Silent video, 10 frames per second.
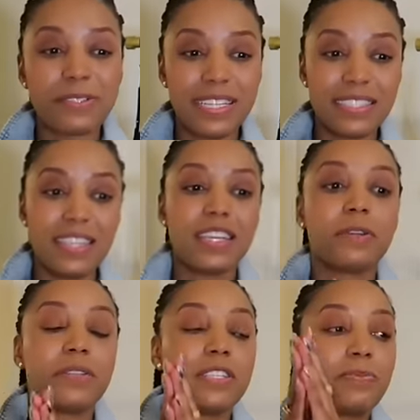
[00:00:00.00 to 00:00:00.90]
who needs to
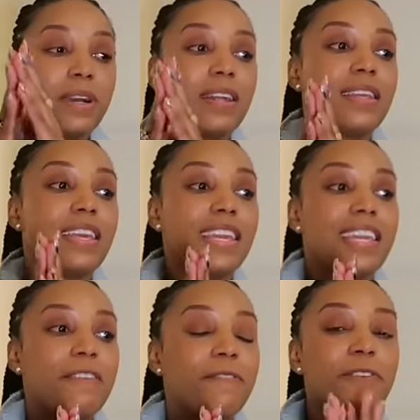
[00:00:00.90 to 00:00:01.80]
hear this, but
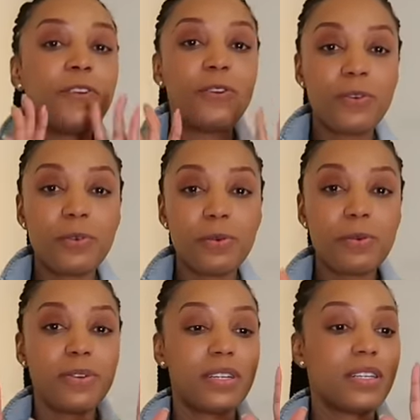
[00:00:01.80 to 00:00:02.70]
if
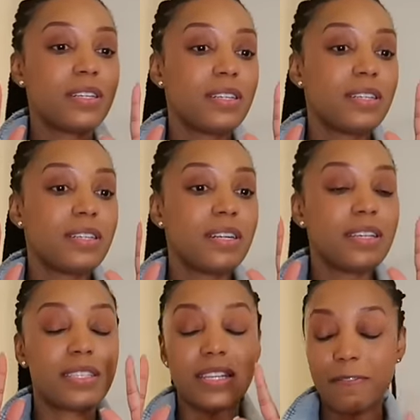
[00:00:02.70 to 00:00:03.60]
you
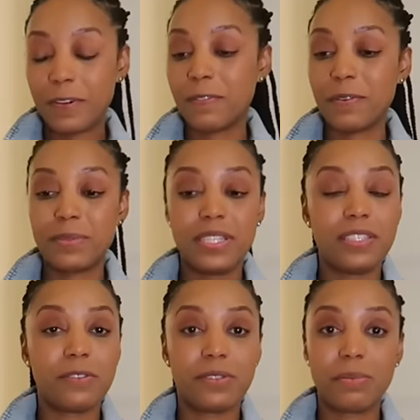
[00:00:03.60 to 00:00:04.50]
suffered from
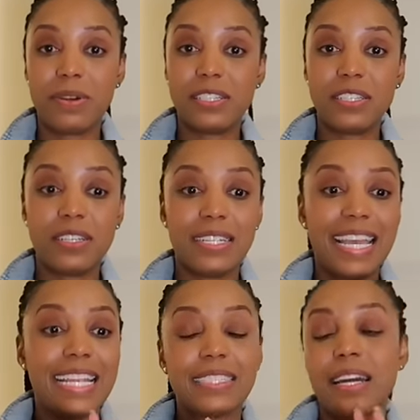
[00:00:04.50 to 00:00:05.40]
seasonal depression,
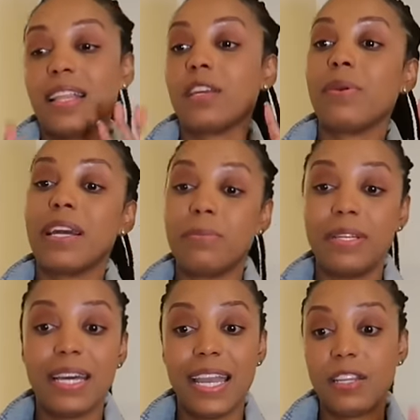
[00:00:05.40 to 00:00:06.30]
and it's not like you had to be
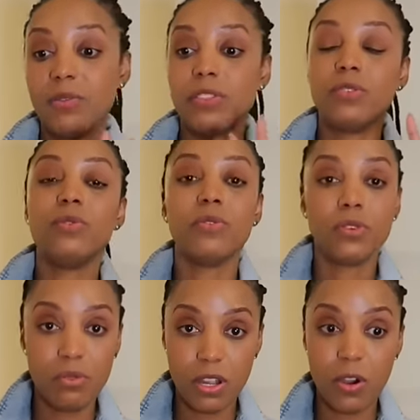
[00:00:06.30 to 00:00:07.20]
diagnosed, you,
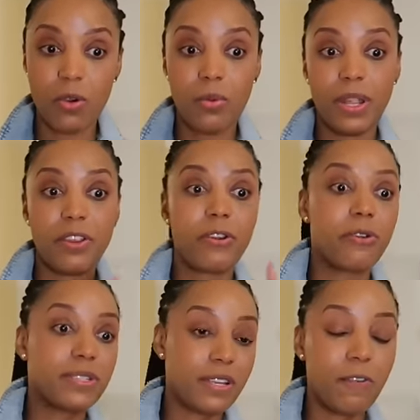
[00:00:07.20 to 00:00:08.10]
you know when you're
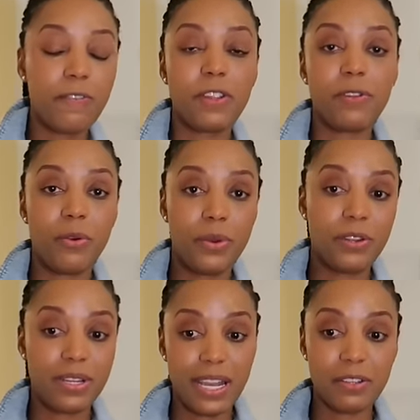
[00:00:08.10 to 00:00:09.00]
yourself and you know when
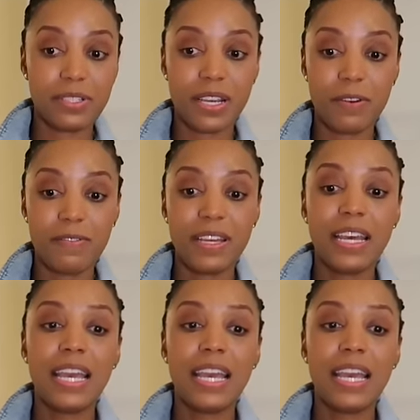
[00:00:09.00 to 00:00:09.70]
you're not yourself,